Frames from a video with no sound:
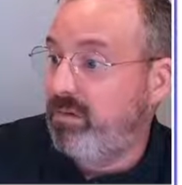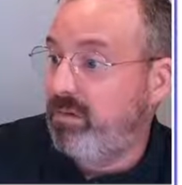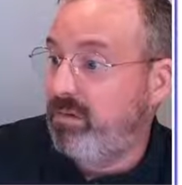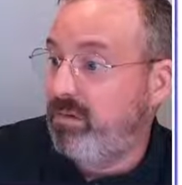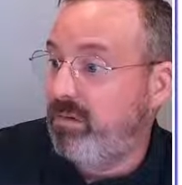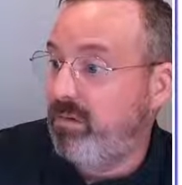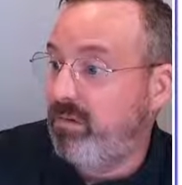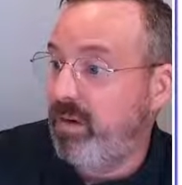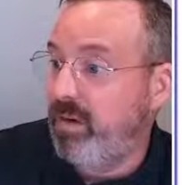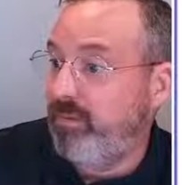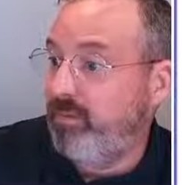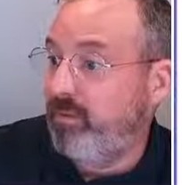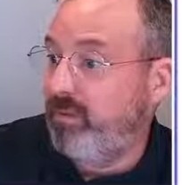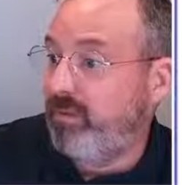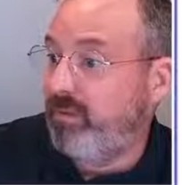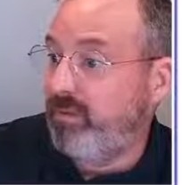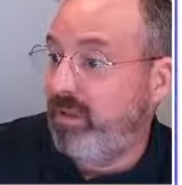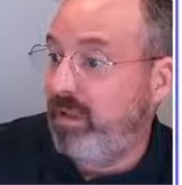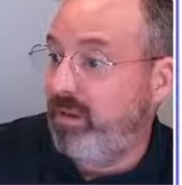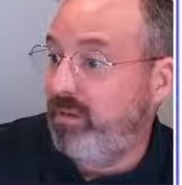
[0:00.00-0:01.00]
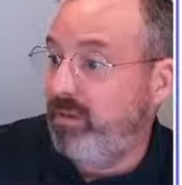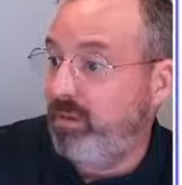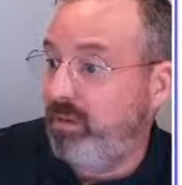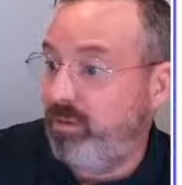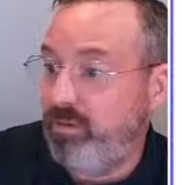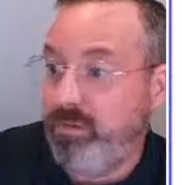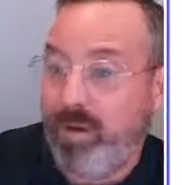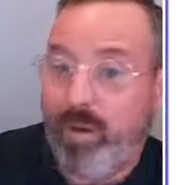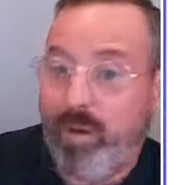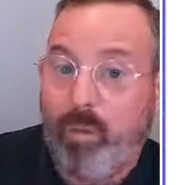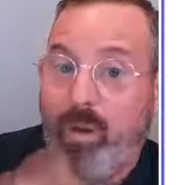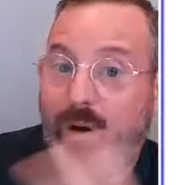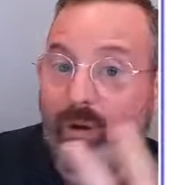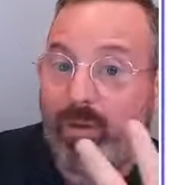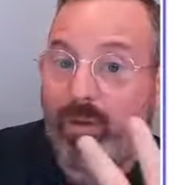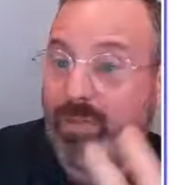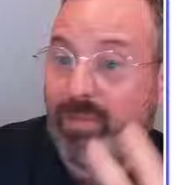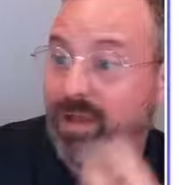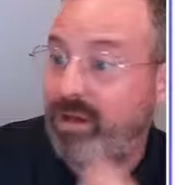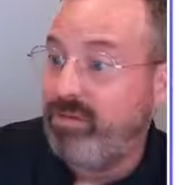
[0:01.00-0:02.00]
to my first, to my
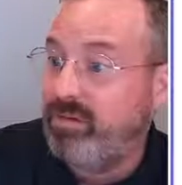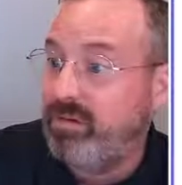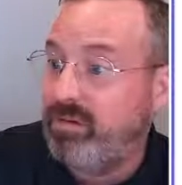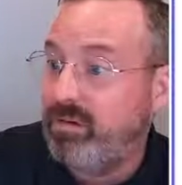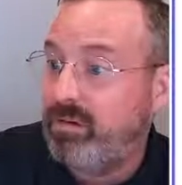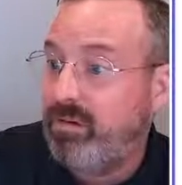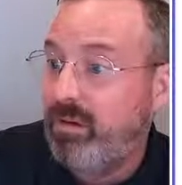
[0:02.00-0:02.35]
welcome lesson.